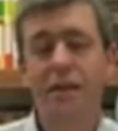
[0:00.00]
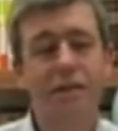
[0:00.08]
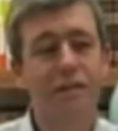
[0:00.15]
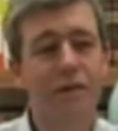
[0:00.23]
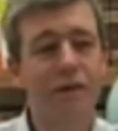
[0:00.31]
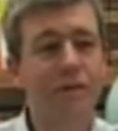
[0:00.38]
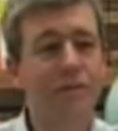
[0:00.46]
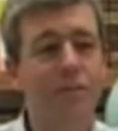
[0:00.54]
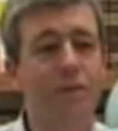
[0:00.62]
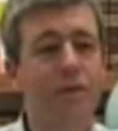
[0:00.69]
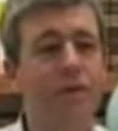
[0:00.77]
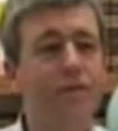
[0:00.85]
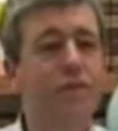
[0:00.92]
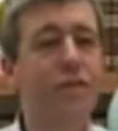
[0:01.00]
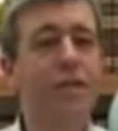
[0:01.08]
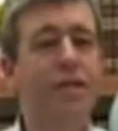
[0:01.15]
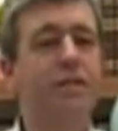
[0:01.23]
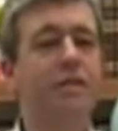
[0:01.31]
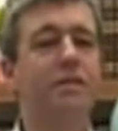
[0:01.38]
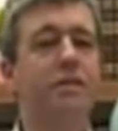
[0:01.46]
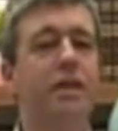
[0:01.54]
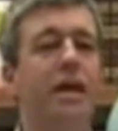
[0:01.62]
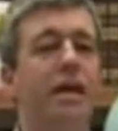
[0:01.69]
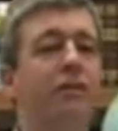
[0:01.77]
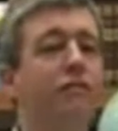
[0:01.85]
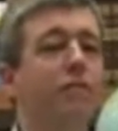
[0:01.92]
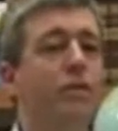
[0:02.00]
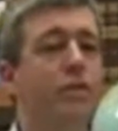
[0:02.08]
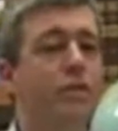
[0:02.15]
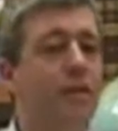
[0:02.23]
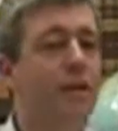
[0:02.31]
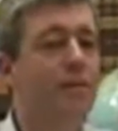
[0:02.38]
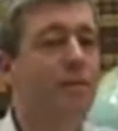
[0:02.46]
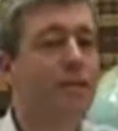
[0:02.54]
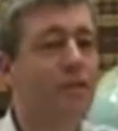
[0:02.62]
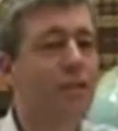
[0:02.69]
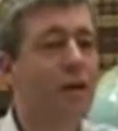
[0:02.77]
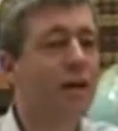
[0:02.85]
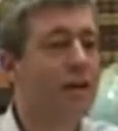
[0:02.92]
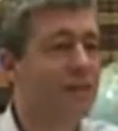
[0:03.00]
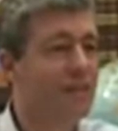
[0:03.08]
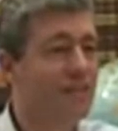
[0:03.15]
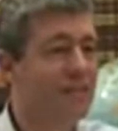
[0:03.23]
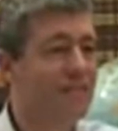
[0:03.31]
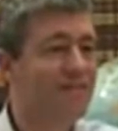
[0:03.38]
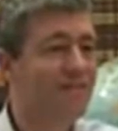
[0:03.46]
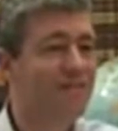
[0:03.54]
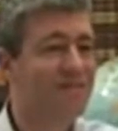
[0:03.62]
I think it's very important. She doesn't say, have mercy on my child.